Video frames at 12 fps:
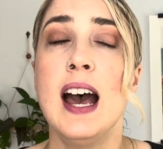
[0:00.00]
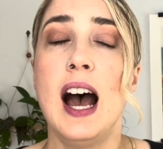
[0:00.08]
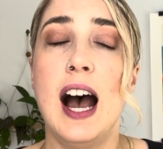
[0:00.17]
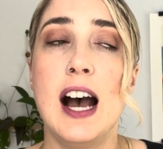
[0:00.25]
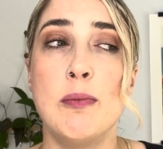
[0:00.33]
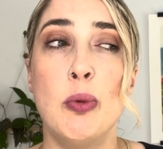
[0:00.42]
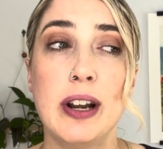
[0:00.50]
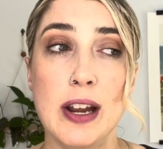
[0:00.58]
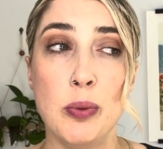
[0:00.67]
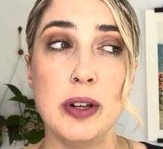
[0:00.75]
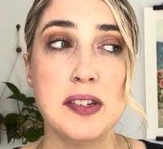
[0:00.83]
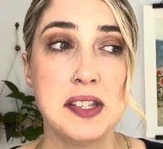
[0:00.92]
What I
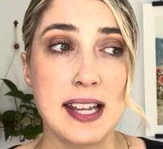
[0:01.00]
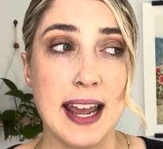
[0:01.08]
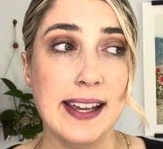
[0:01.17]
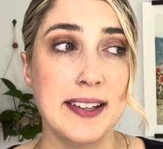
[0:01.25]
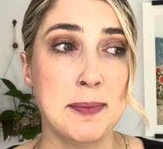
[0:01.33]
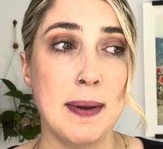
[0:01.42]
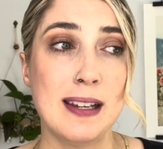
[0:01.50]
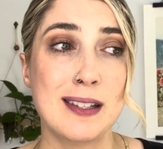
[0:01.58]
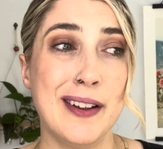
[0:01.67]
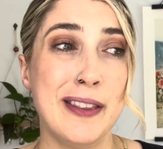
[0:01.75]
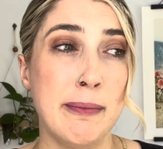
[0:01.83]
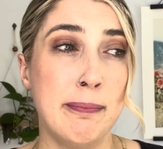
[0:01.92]
will say is based
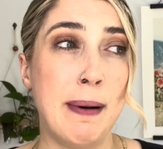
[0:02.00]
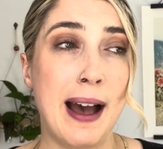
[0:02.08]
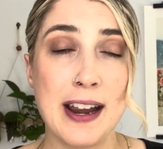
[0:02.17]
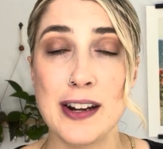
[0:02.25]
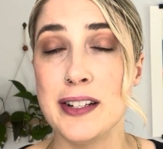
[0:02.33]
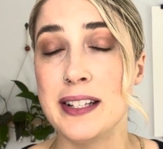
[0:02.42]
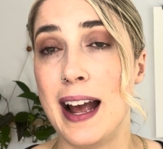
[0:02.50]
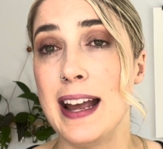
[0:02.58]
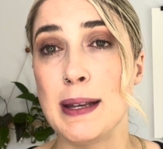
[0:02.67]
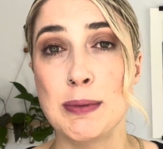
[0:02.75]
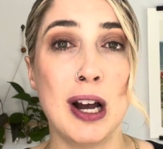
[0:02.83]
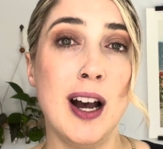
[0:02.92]
on the buyers I
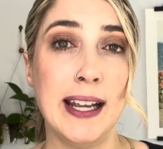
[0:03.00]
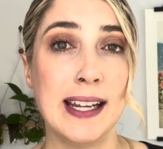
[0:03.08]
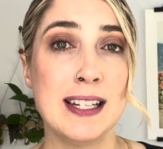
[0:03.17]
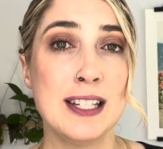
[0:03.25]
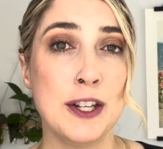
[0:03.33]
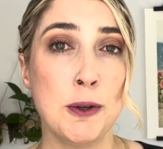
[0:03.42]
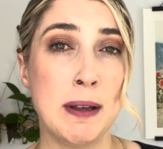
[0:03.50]
am talking to,